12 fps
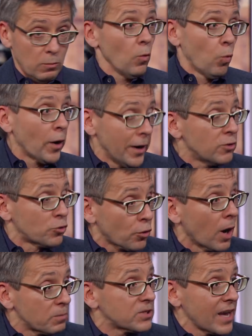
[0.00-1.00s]
What did
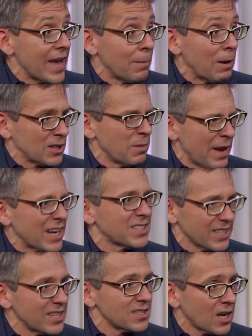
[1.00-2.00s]
Trump say about the
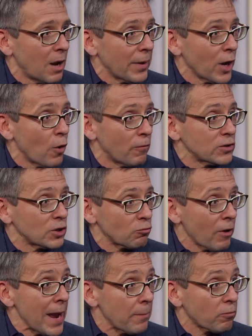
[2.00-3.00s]
Mexicans coming over to
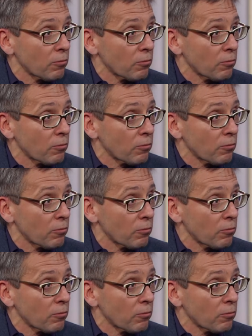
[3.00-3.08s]
rape,